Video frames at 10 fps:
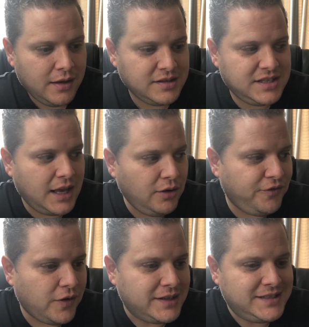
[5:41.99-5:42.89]
settle
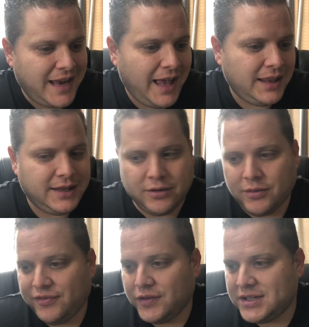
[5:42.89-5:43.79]
for a salad
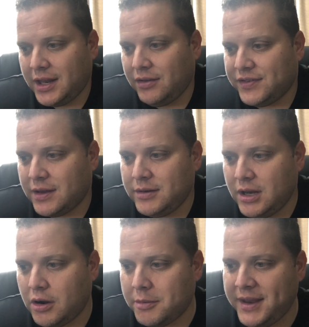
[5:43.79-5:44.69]
or for settle,
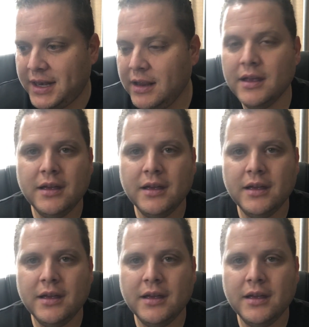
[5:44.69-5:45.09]
you know what I mean?